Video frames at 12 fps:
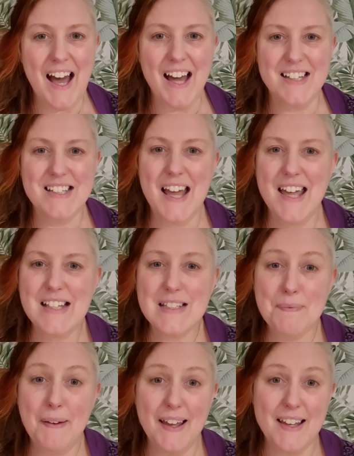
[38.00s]
takes
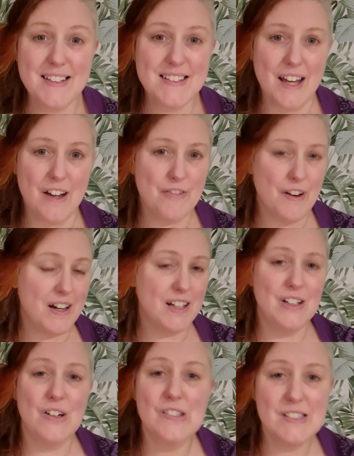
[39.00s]
place a very
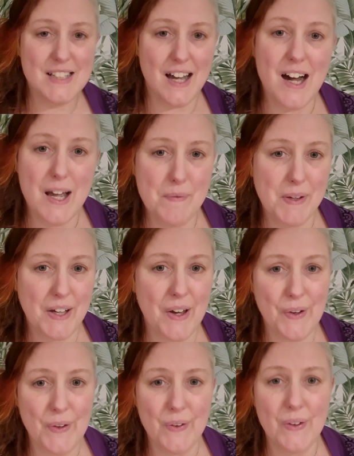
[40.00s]
long time
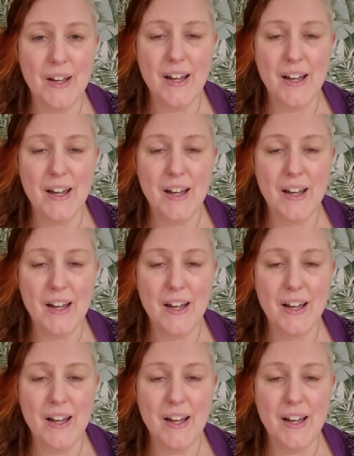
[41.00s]
ago,